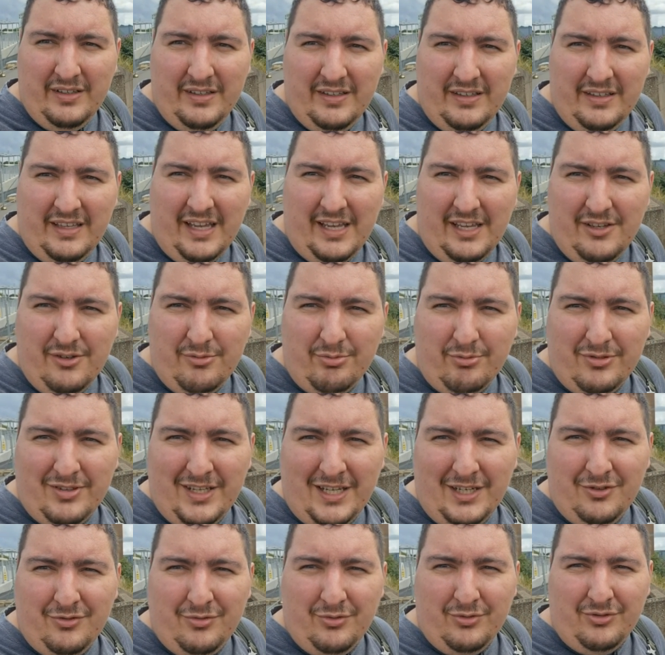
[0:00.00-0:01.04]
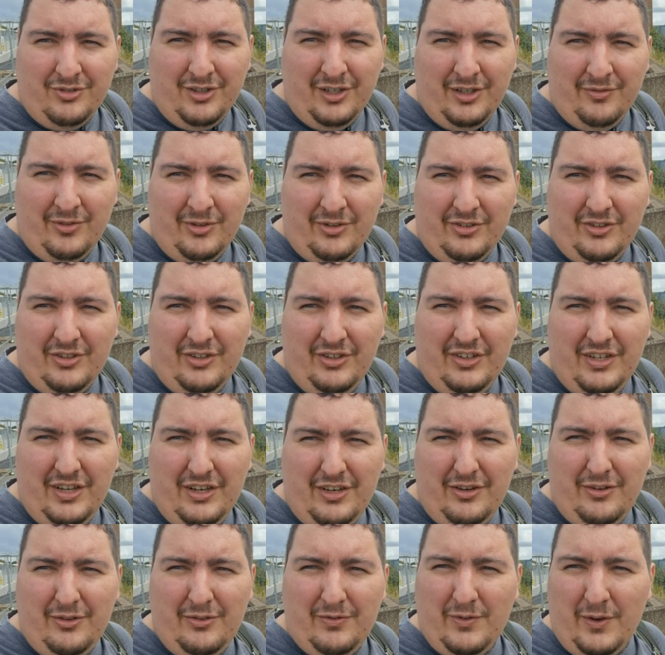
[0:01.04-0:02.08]
Gainsborough Central service
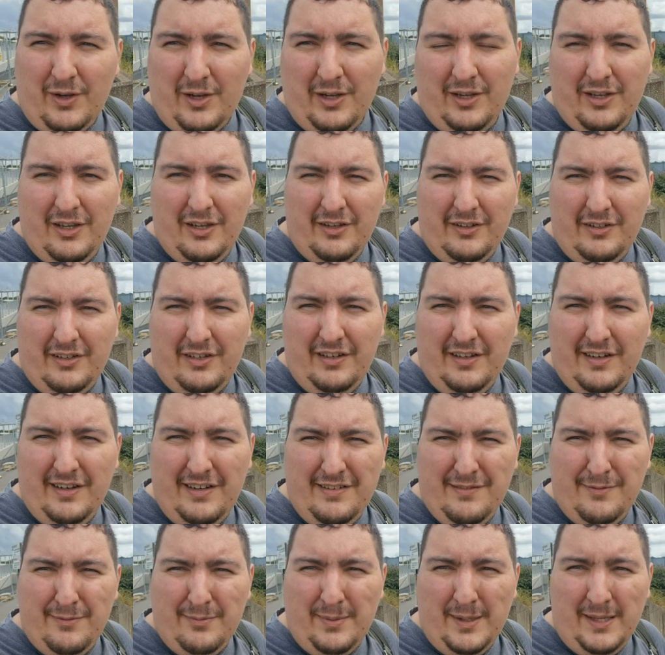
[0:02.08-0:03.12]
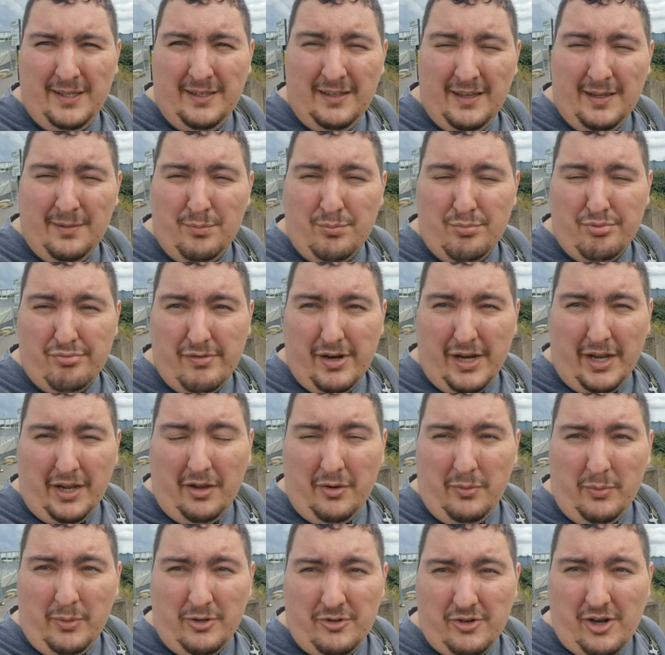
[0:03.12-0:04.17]
continues via Curtin, Linsby and Brigg,
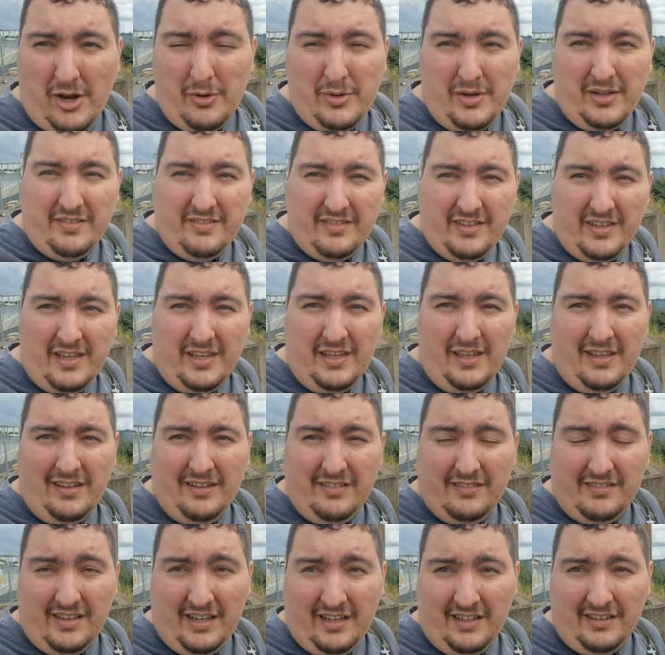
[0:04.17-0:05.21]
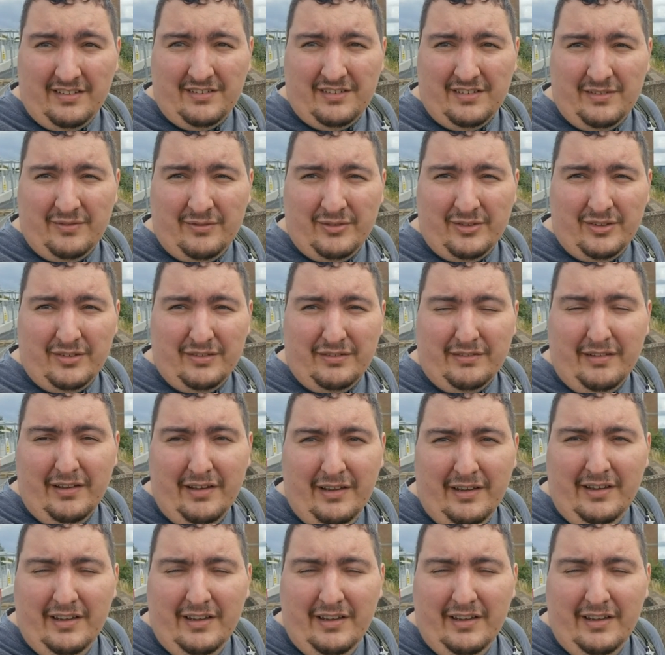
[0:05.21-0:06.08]
which only see Saturday services.